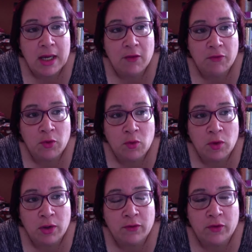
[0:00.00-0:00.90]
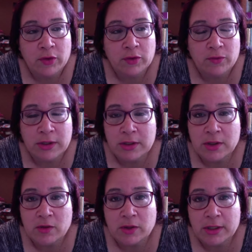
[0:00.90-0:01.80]
If you work for a
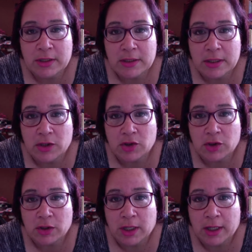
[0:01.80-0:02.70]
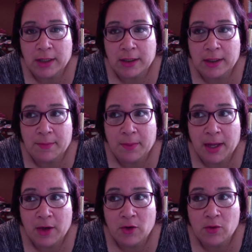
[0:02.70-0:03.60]
retail organization and they
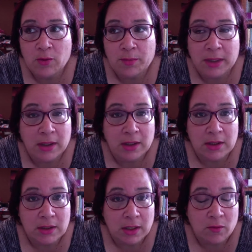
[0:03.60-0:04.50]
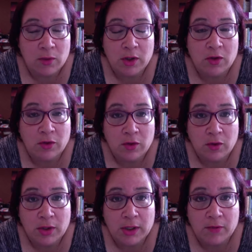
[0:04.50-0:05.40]
pay you peanuts, and we all
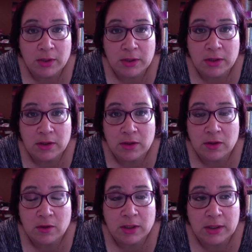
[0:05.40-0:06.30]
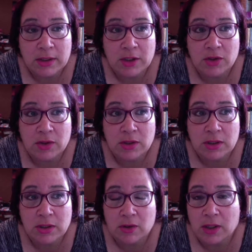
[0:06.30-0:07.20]
know that retail organizations
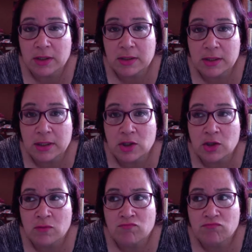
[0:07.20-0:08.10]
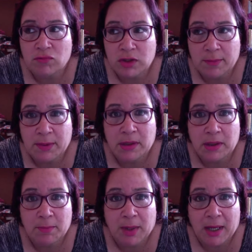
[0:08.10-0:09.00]
in the United States
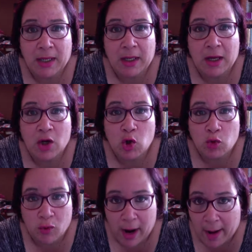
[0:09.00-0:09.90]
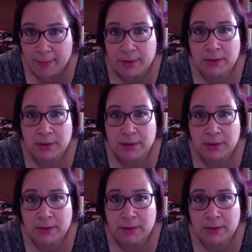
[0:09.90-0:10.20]
typically pay crap.